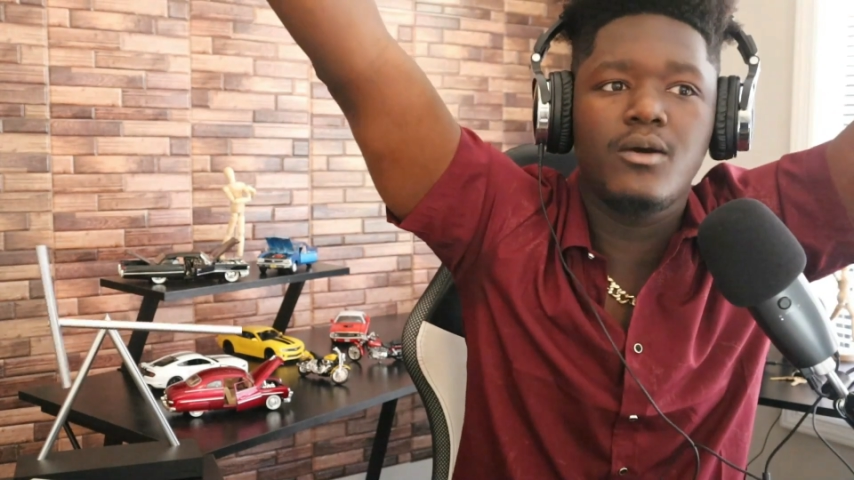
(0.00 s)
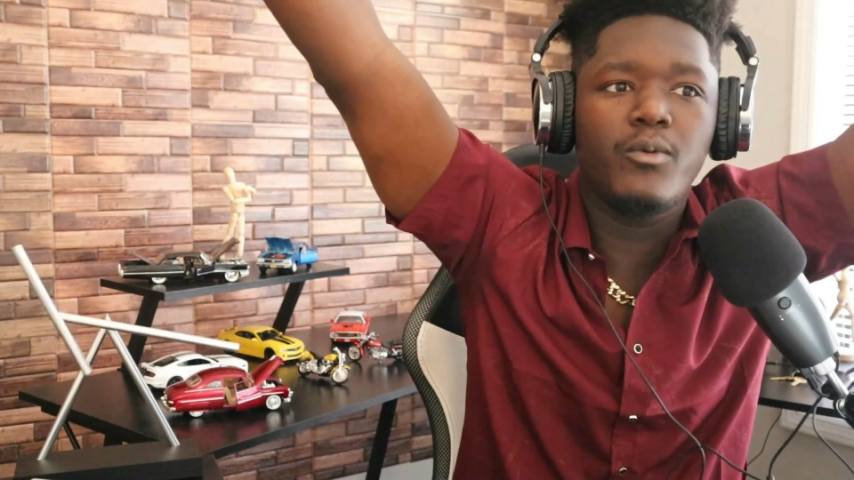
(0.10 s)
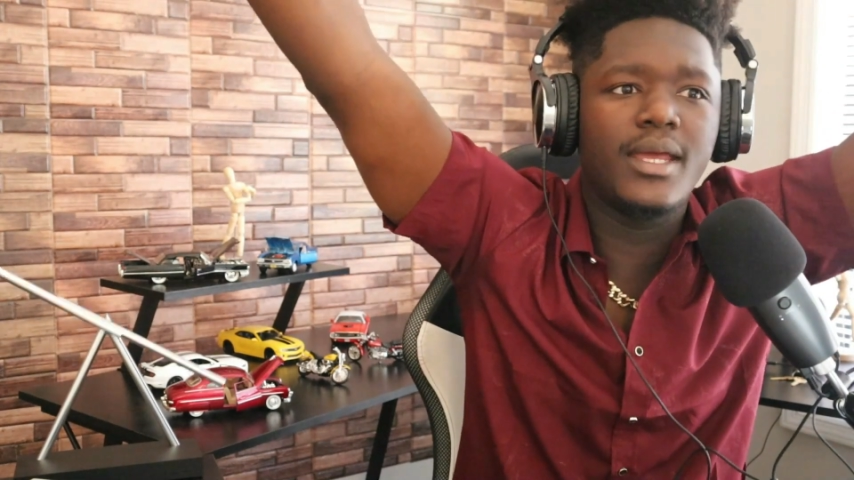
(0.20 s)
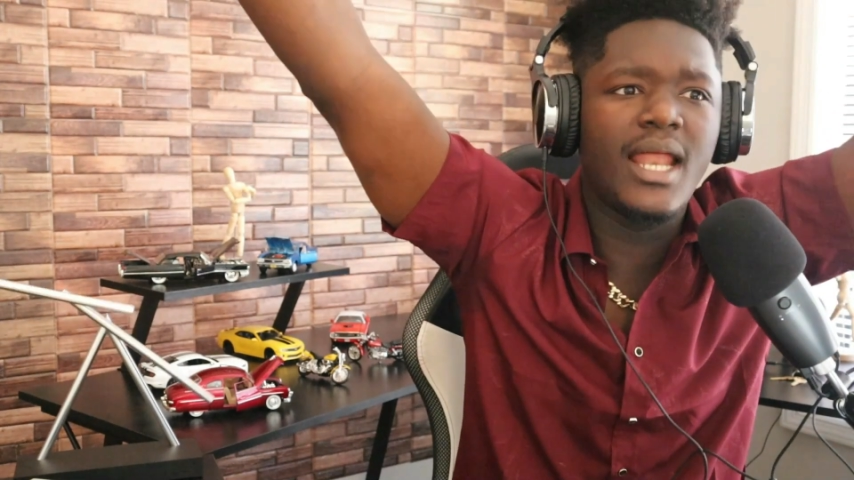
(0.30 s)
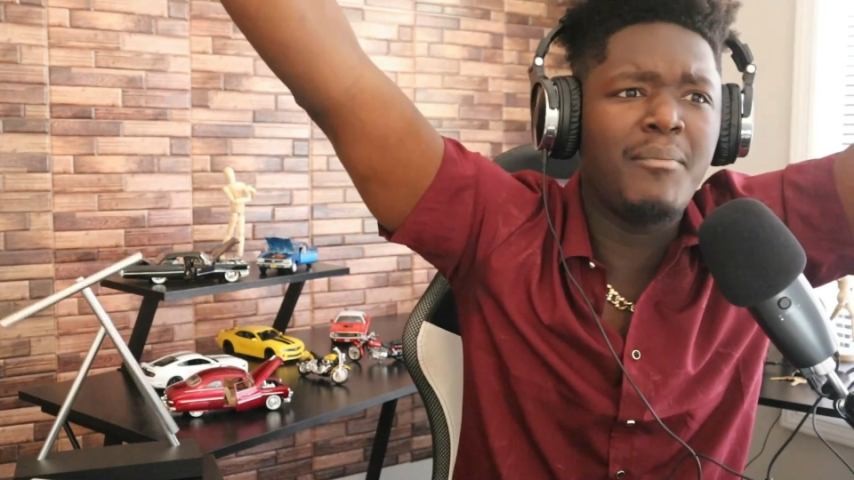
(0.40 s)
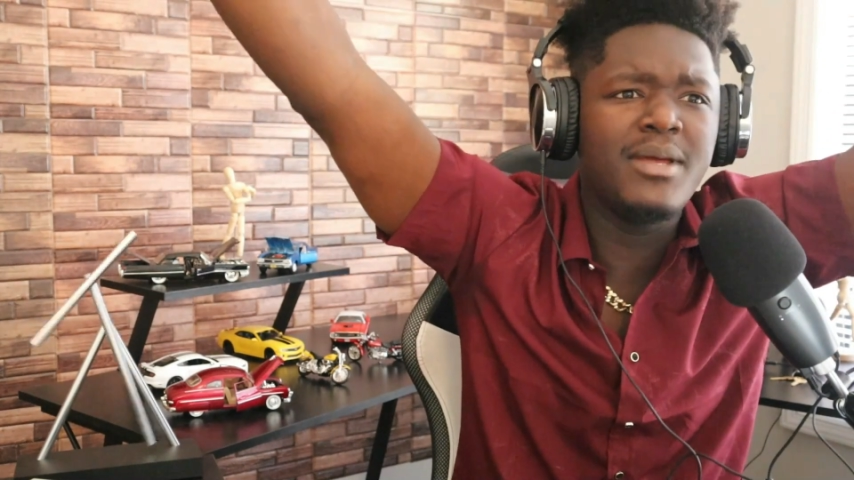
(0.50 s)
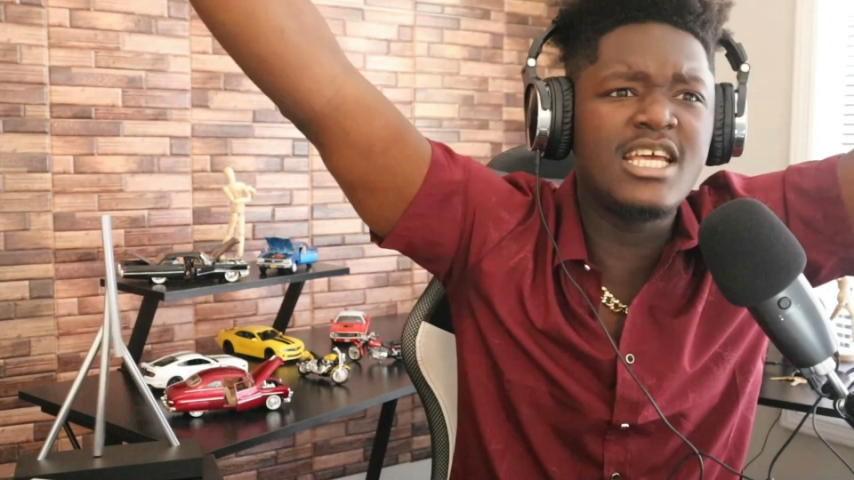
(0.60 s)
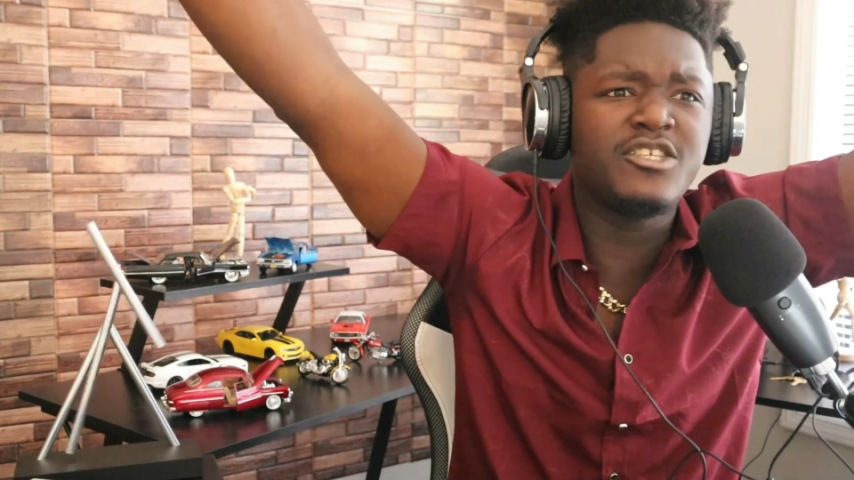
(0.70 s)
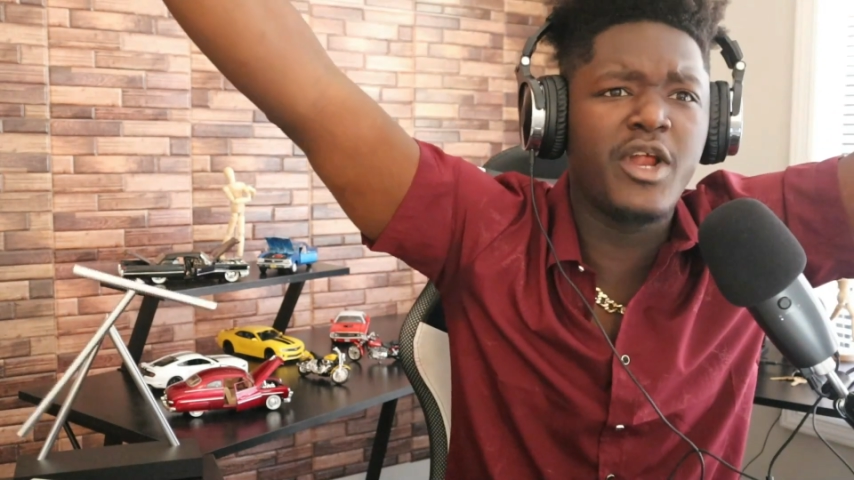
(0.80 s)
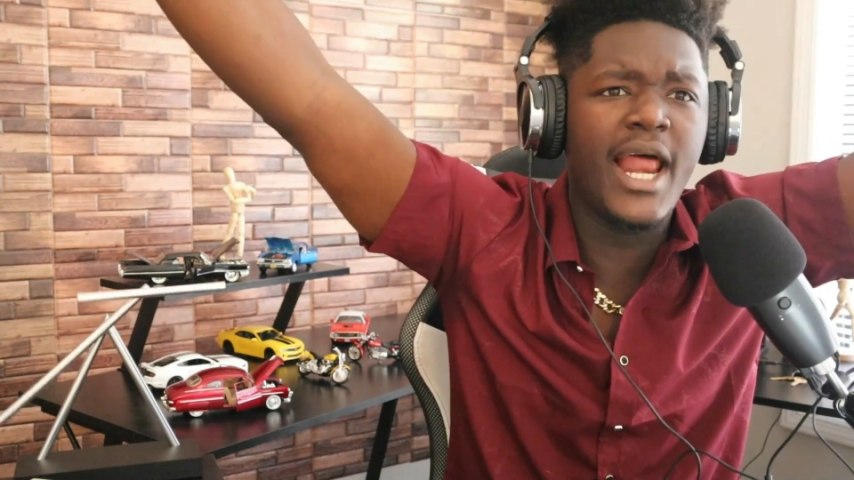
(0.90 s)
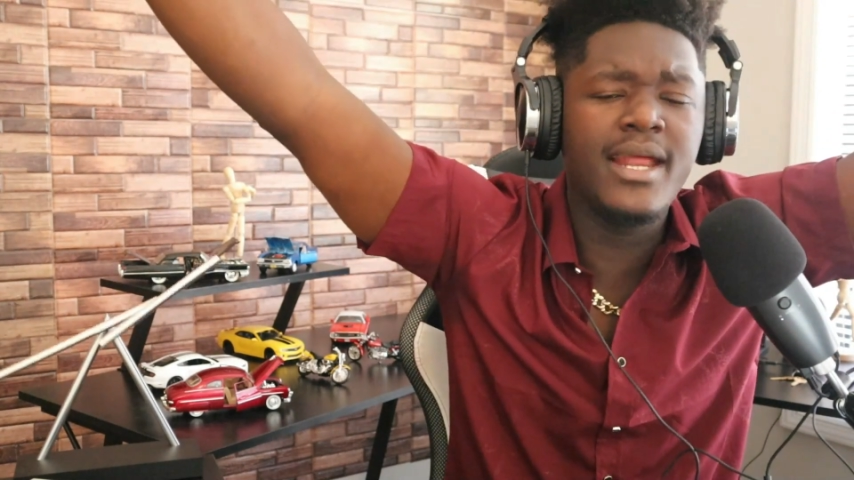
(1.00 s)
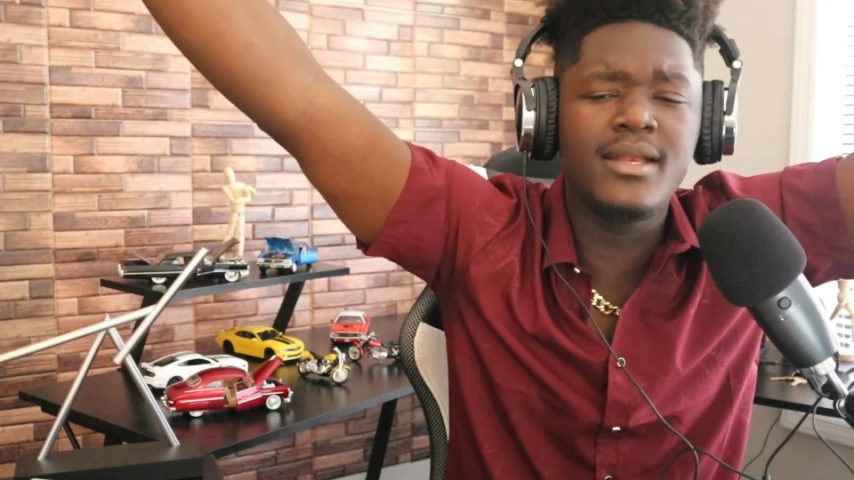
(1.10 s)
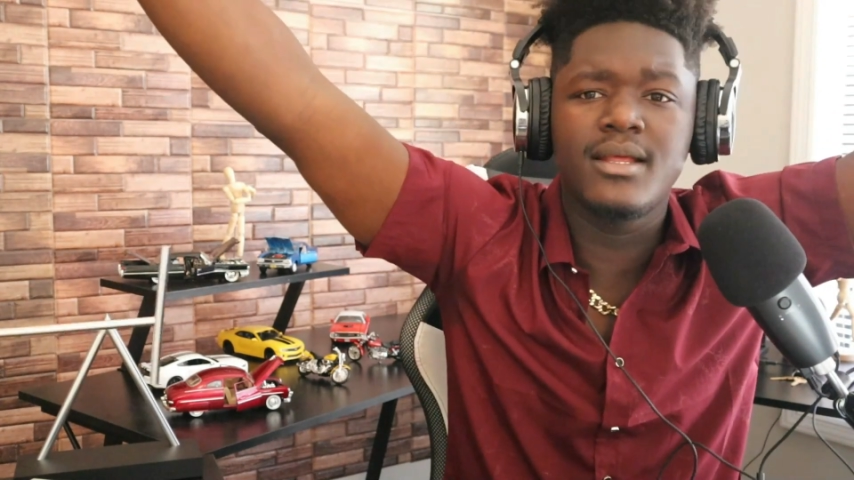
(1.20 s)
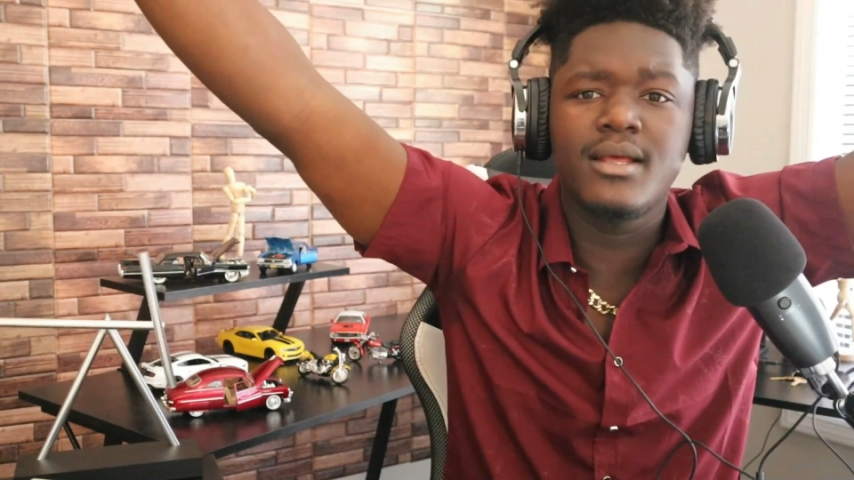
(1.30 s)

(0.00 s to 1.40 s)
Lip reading: wait, I'm an Israelite?